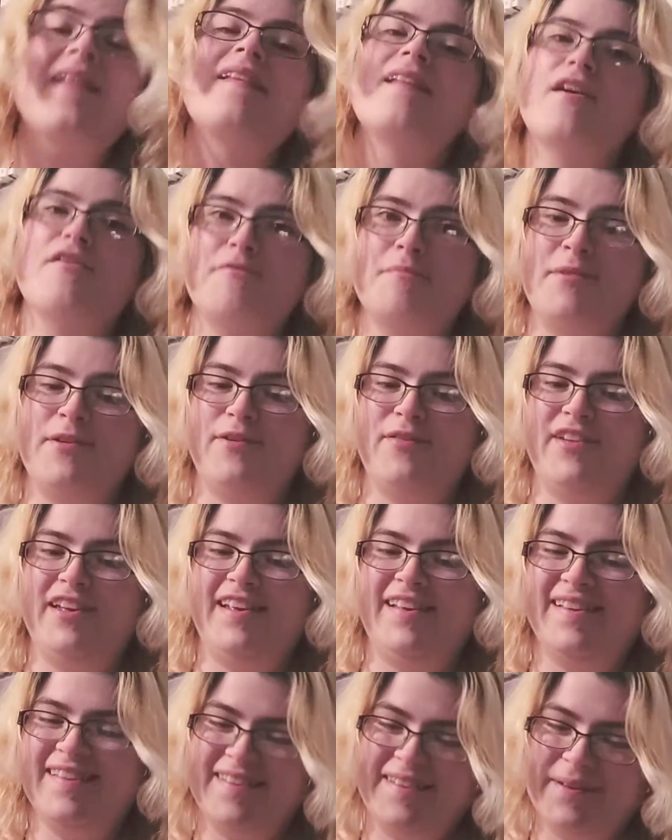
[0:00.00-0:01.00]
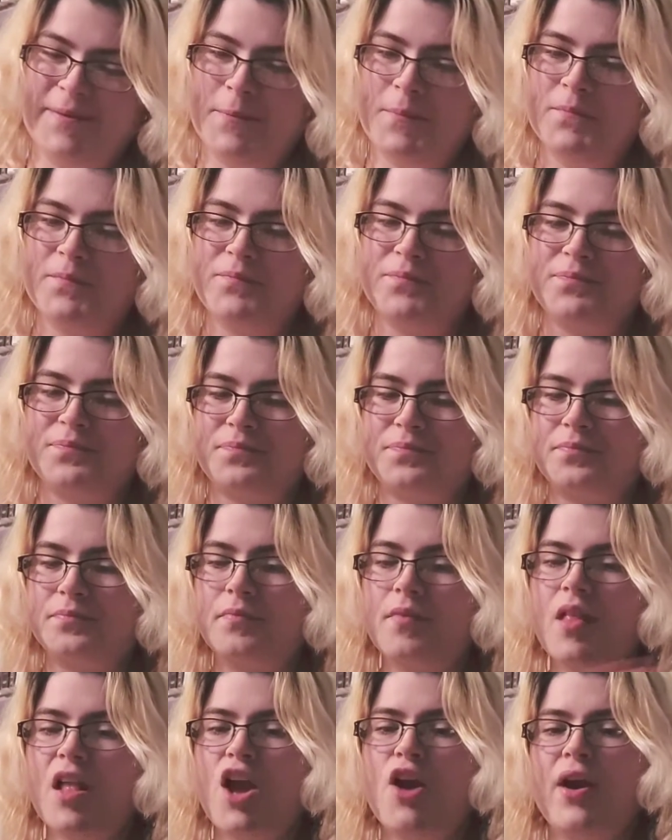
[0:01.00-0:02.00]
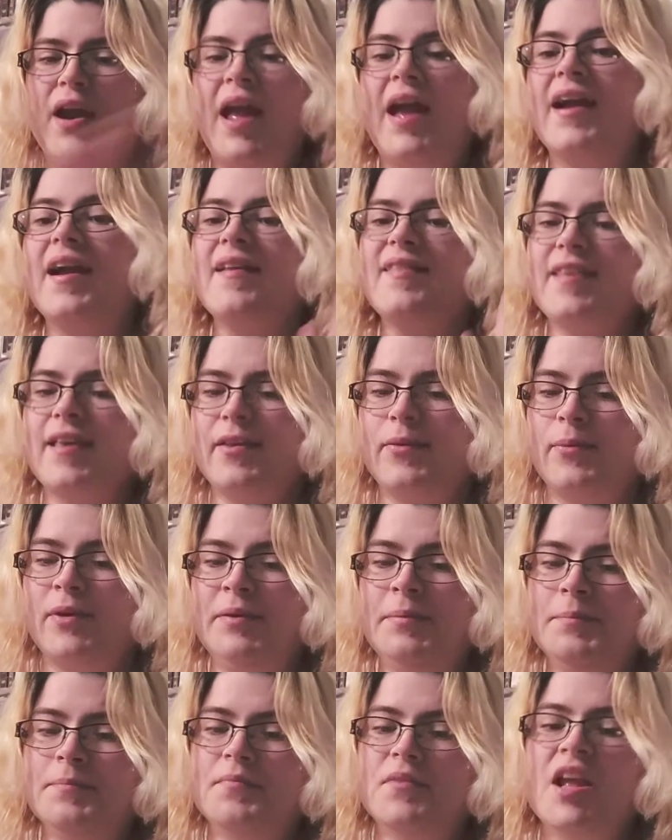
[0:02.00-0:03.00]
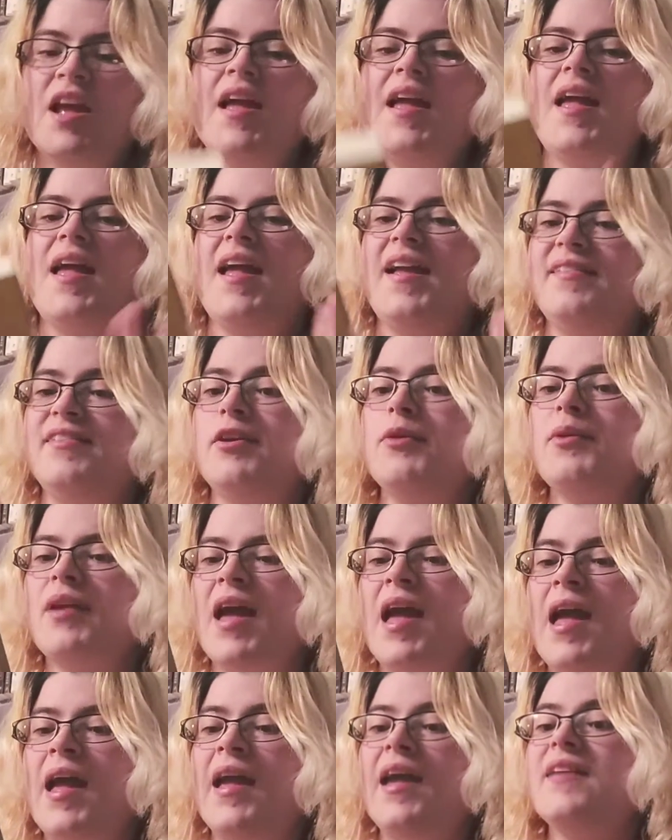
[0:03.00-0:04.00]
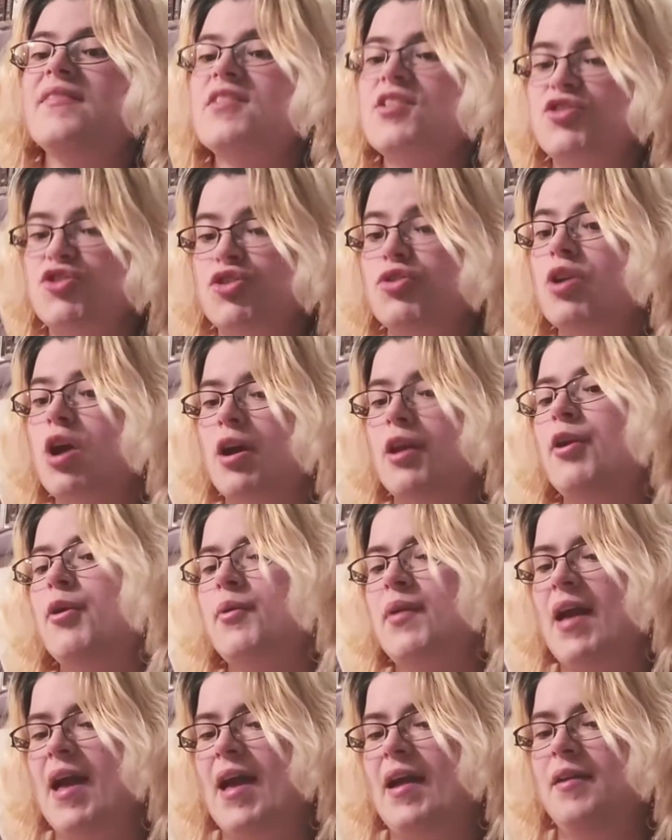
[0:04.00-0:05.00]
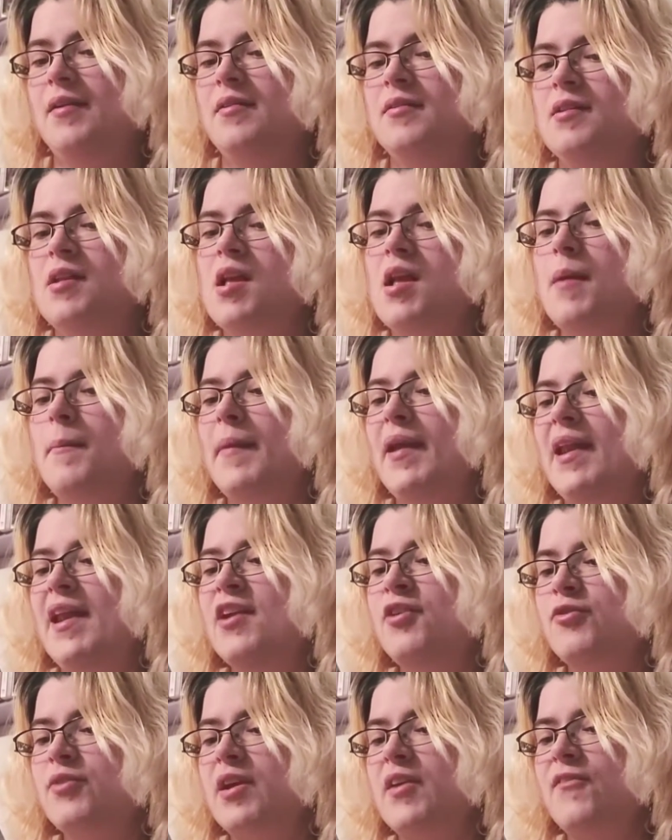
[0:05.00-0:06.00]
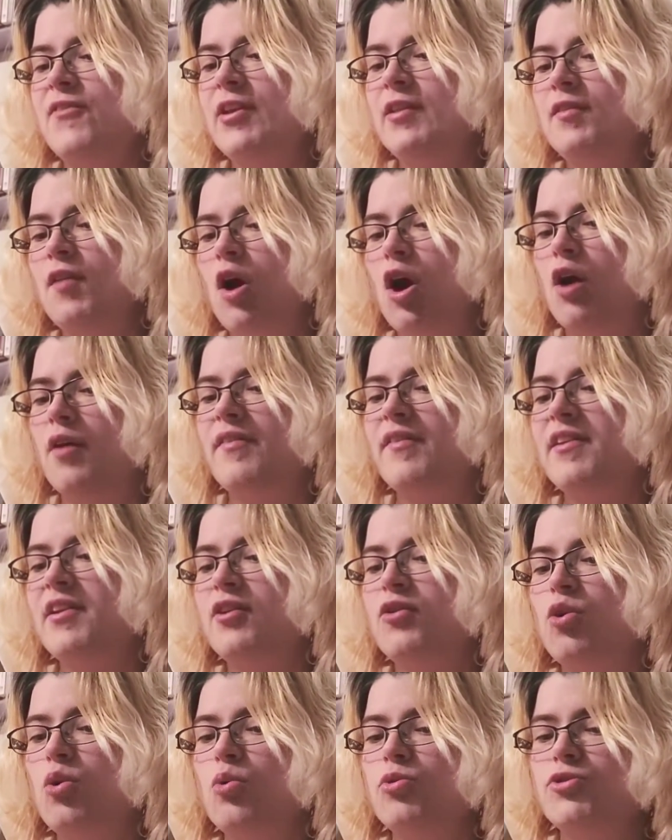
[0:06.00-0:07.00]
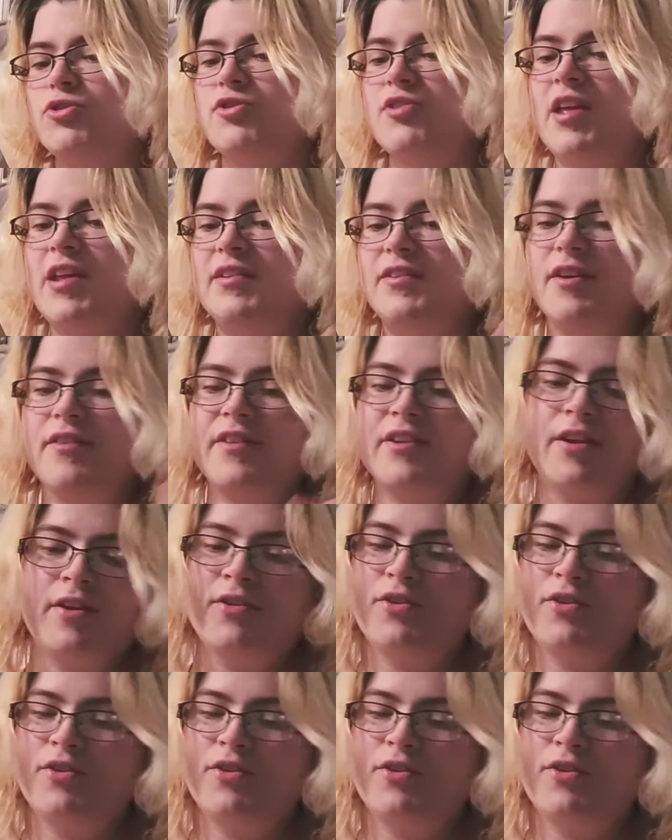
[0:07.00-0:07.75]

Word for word: I love movies. All right, I got this one. It's okay that you're not okay. Meeting grief and loss in a culture that doesn't